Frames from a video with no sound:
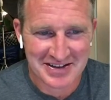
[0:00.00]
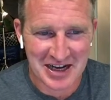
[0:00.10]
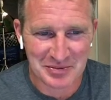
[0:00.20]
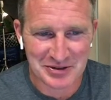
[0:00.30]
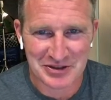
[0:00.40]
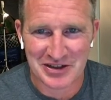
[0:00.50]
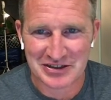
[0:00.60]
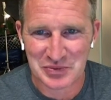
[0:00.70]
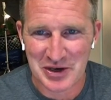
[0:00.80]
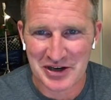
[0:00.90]
table saw
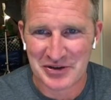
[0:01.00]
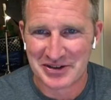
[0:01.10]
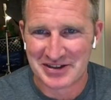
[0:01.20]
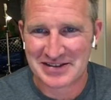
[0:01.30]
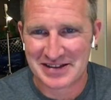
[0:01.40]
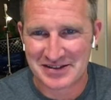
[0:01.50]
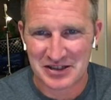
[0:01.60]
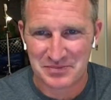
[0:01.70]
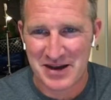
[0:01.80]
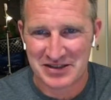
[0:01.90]
as well, and it's it
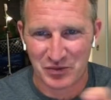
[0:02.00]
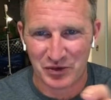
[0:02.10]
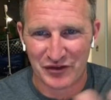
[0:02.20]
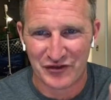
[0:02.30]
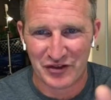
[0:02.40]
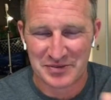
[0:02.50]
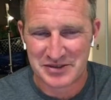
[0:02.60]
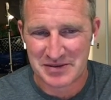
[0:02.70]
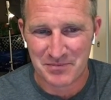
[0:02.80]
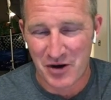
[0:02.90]
just makes a real
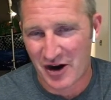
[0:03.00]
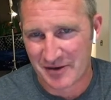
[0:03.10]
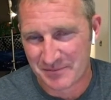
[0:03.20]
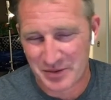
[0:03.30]
flimsy bottom.